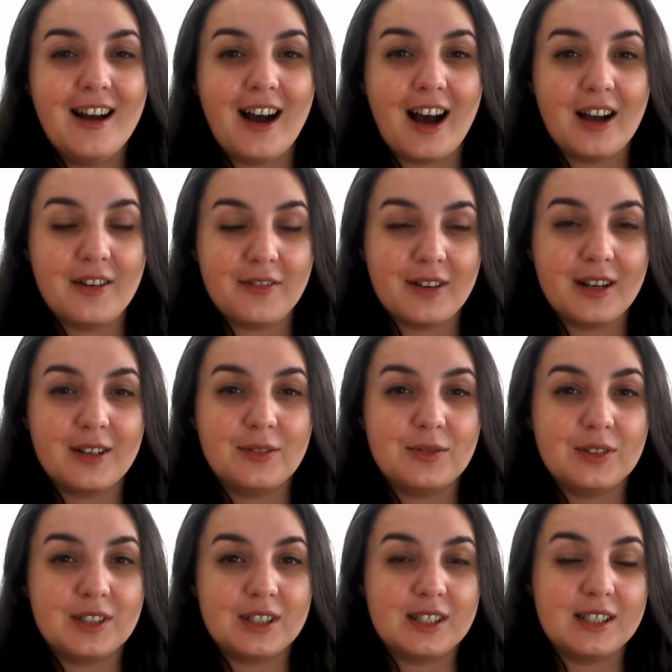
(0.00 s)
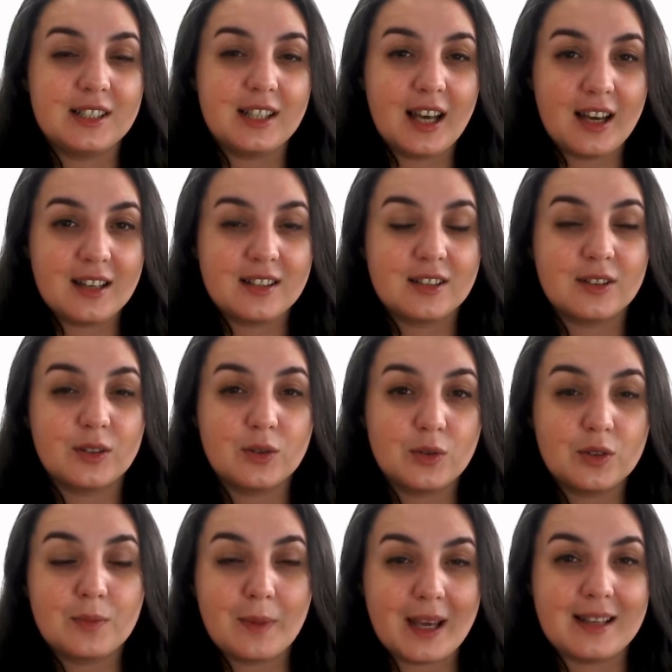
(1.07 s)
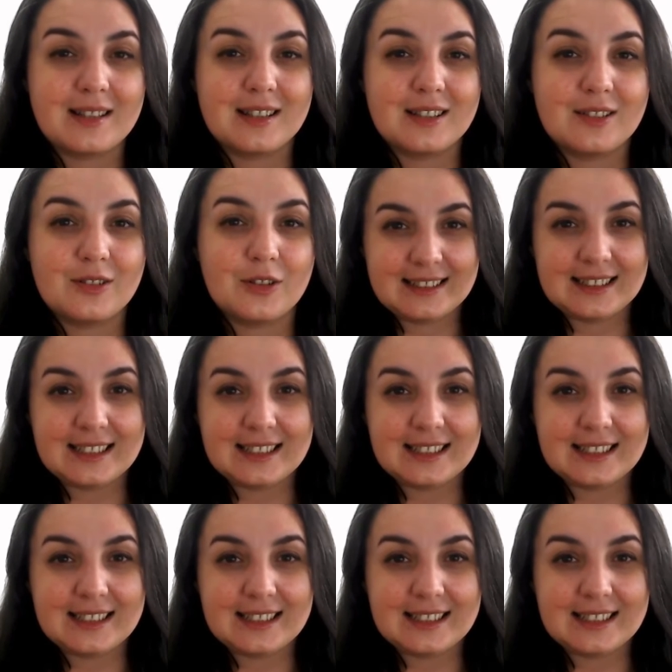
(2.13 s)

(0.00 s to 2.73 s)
I found it had a good message.